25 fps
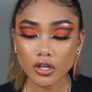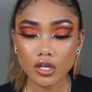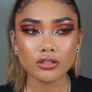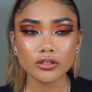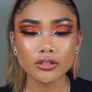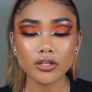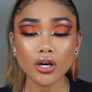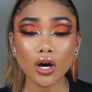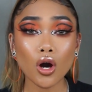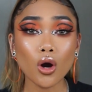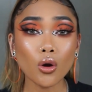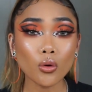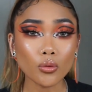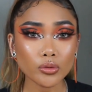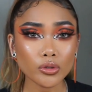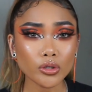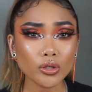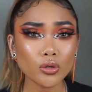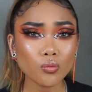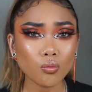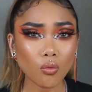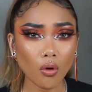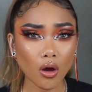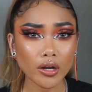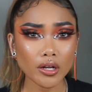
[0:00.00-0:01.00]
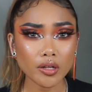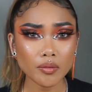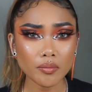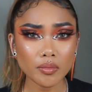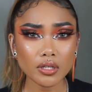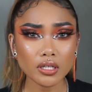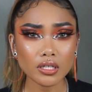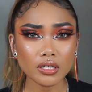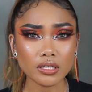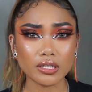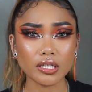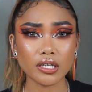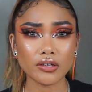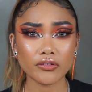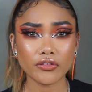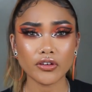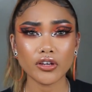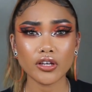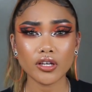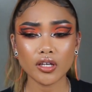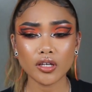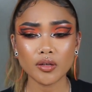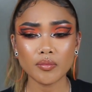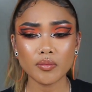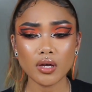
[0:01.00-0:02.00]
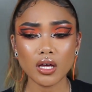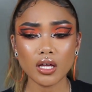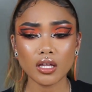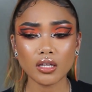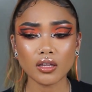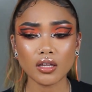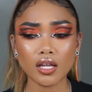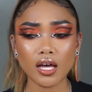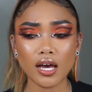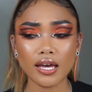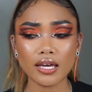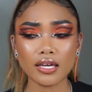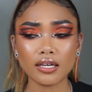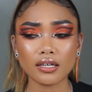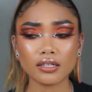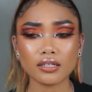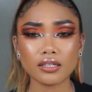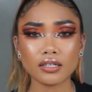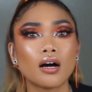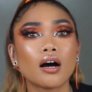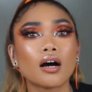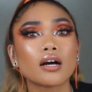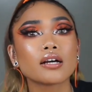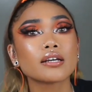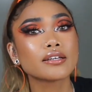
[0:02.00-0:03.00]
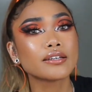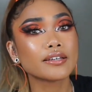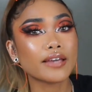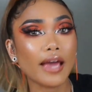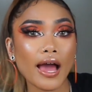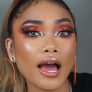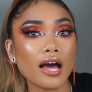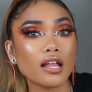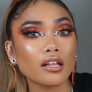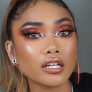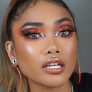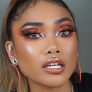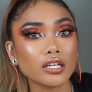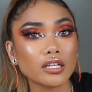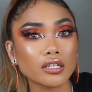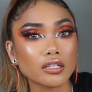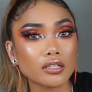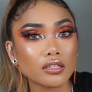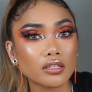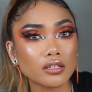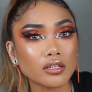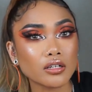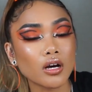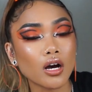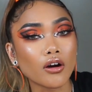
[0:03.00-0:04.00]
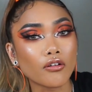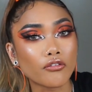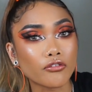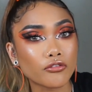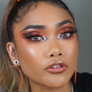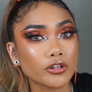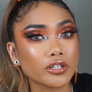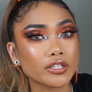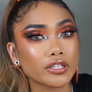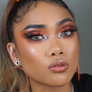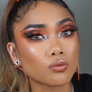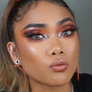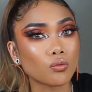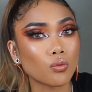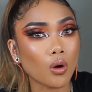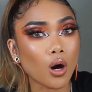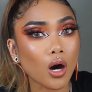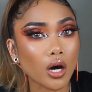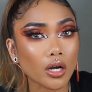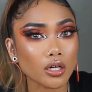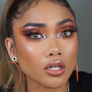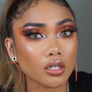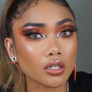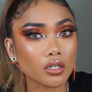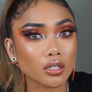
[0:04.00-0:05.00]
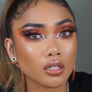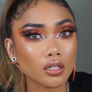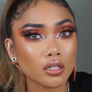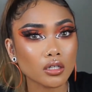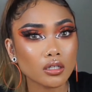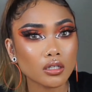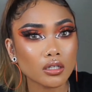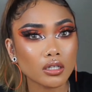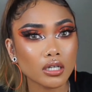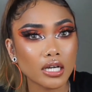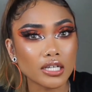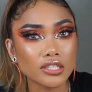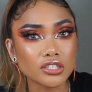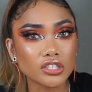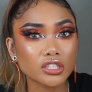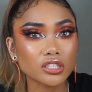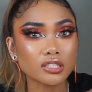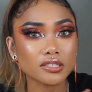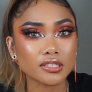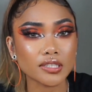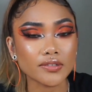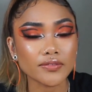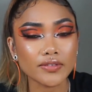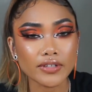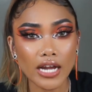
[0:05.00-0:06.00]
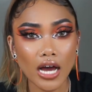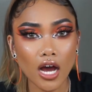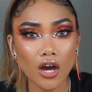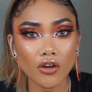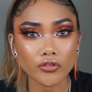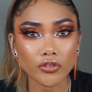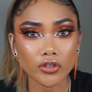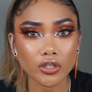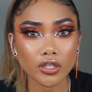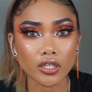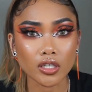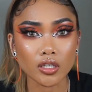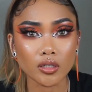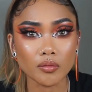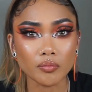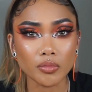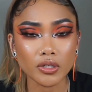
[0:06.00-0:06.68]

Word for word: The owner wanted me to give him like a gallon of freaking water and just leave it out for him.